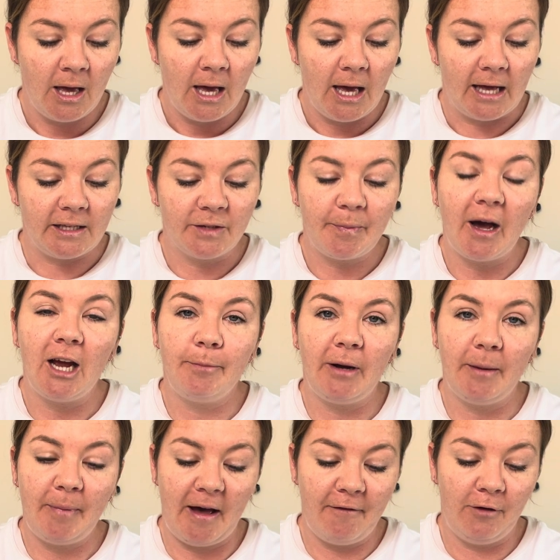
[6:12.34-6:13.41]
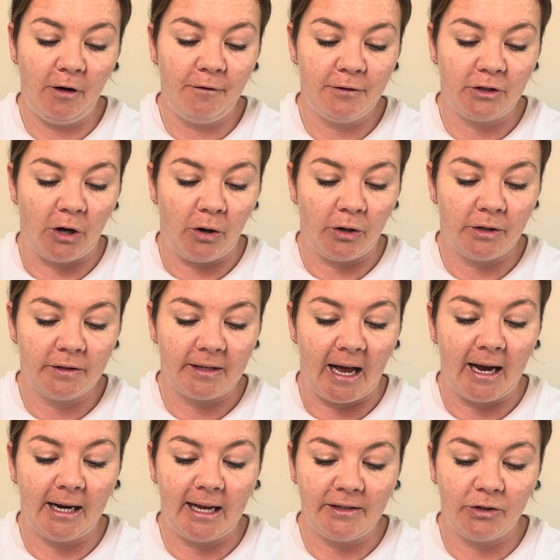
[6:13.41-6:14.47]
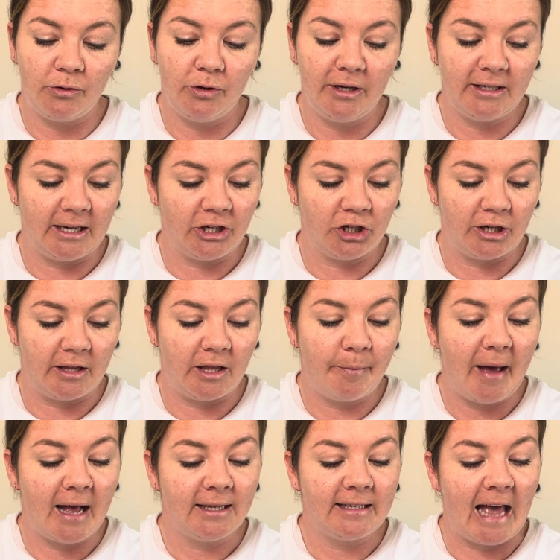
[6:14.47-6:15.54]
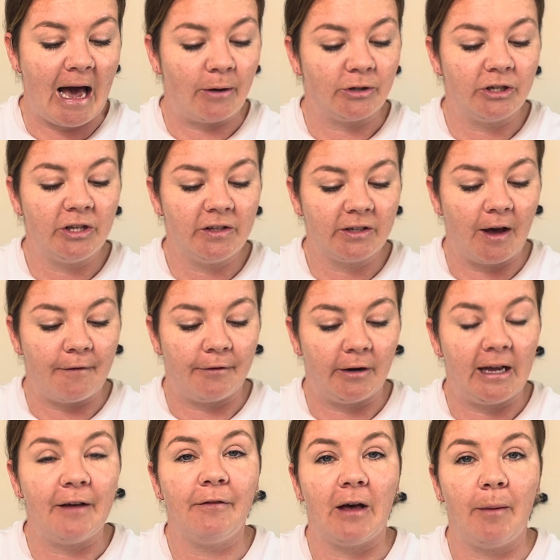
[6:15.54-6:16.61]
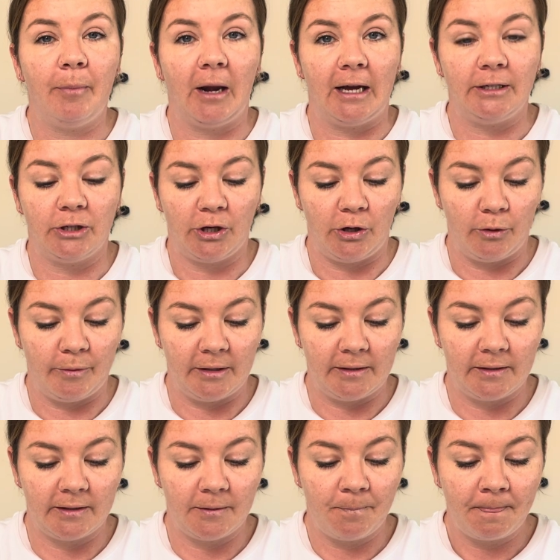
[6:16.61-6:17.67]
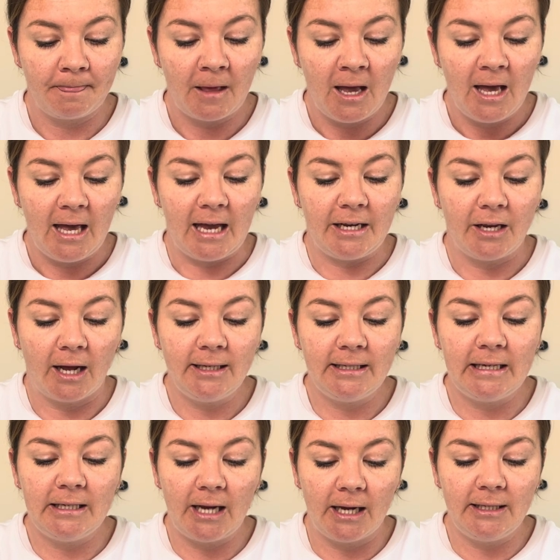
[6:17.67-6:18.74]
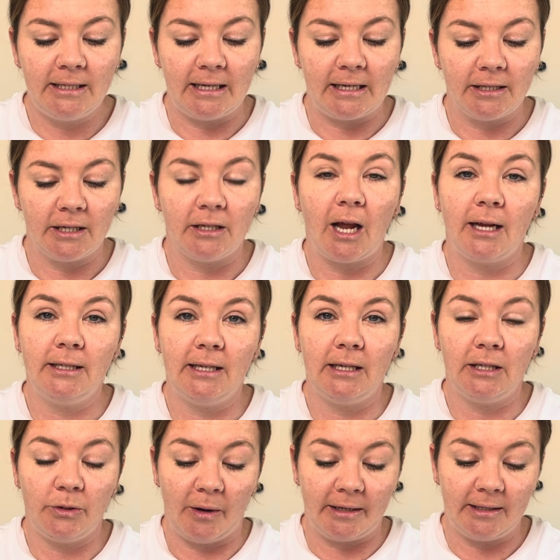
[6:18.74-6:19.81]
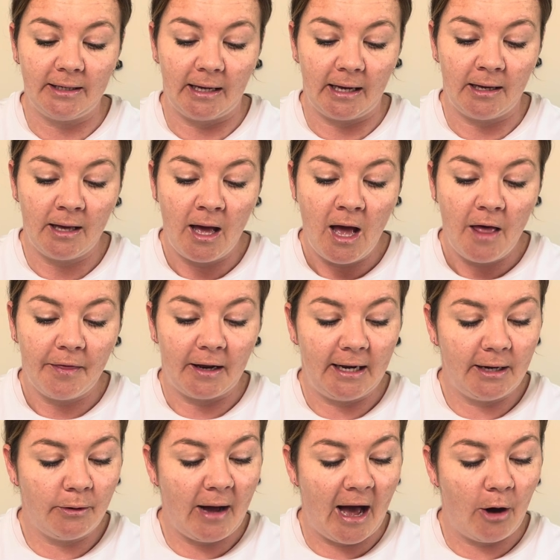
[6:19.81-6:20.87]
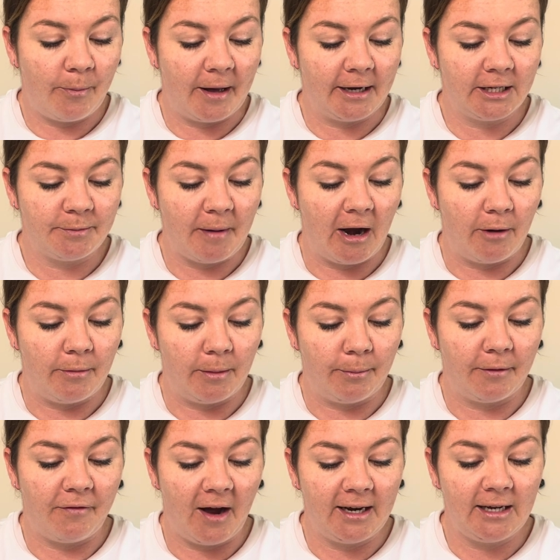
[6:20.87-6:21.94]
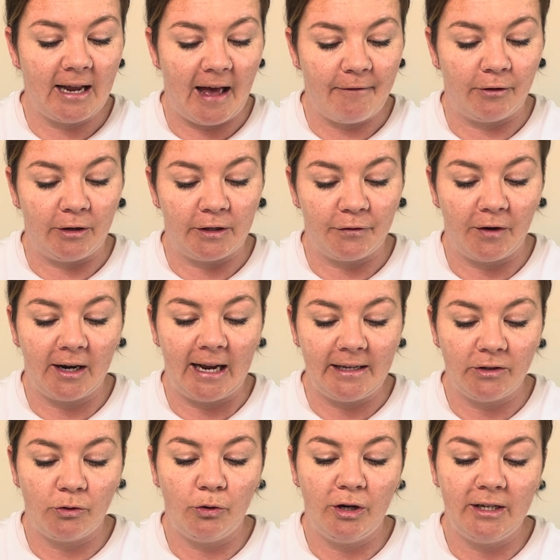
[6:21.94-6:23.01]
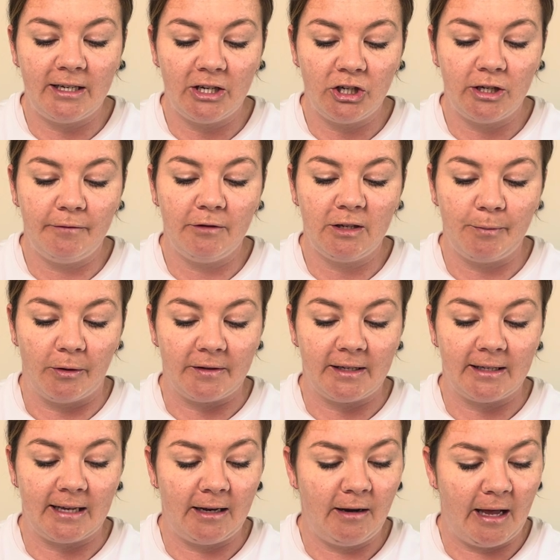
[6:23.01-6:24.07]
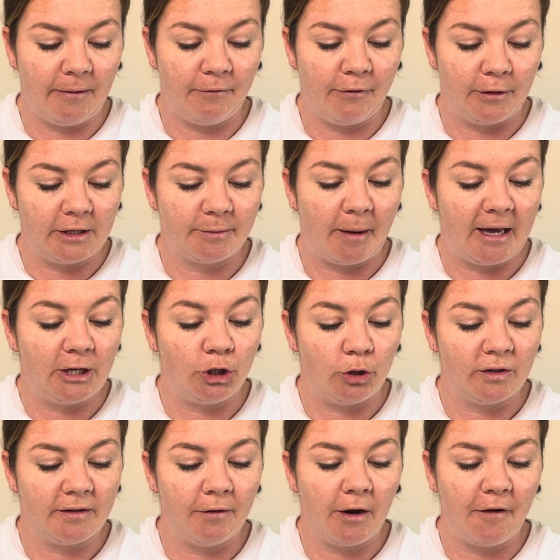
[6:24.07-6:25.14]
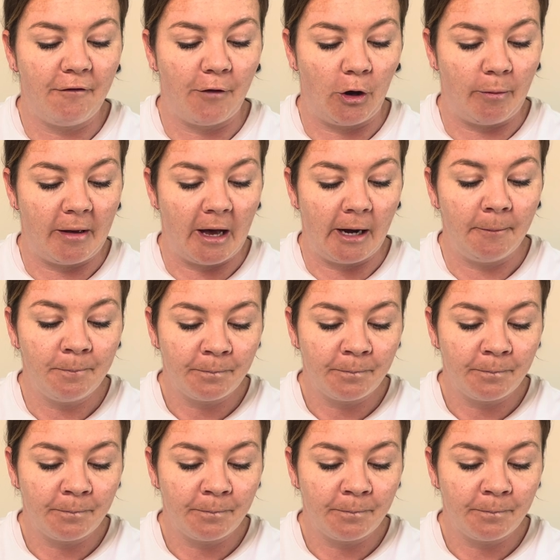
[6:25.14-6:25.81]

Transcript: Inspired by Pavlov's dogs and classical conditioning, the pair set out to discover if it applied to humans. In 1919 to 1920, the Little Albert experiment provided evidence for classical conditioning responses in infants by inducing a phobia.